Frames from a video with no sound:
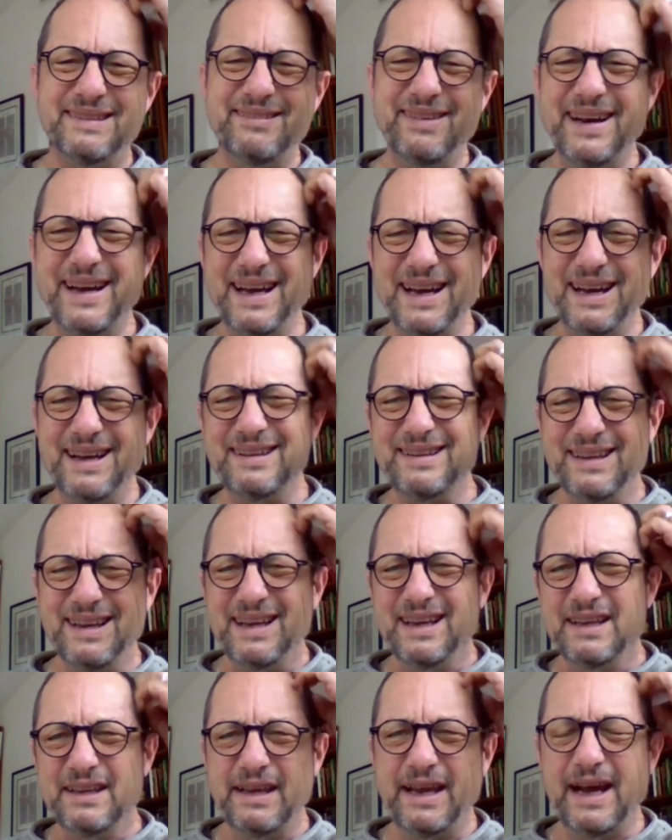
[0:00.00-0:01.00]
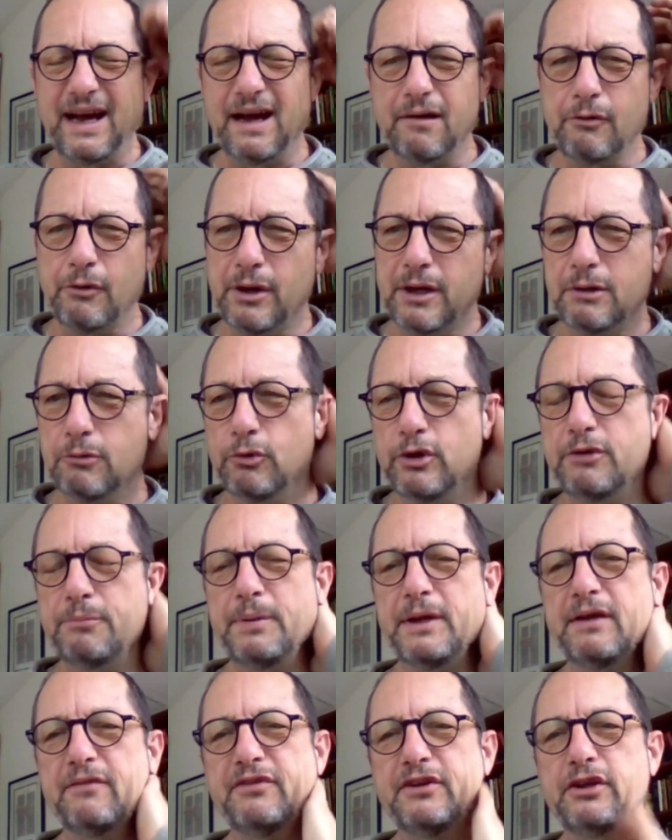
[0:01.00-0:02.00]
Well, yeah, well, it would
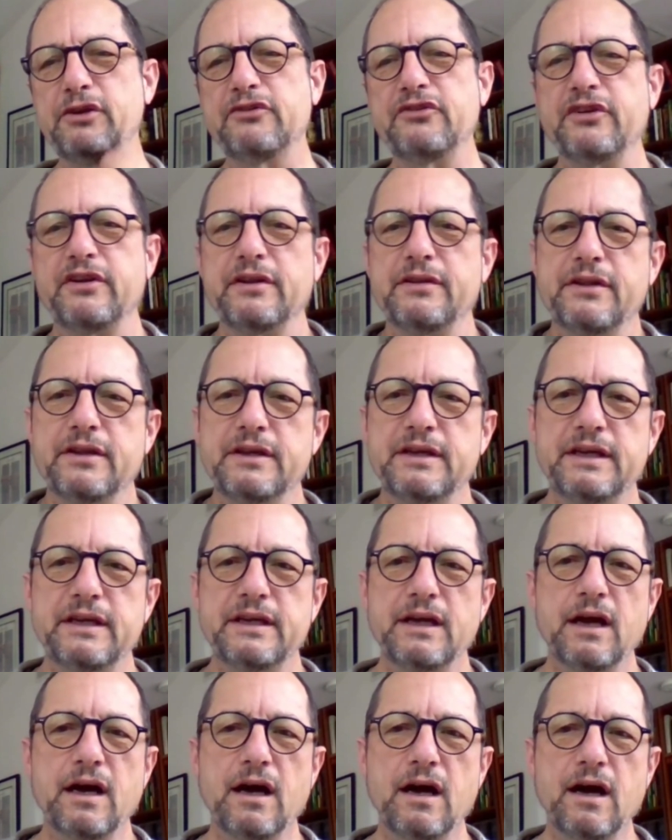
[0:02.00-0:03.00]
be if you use it in the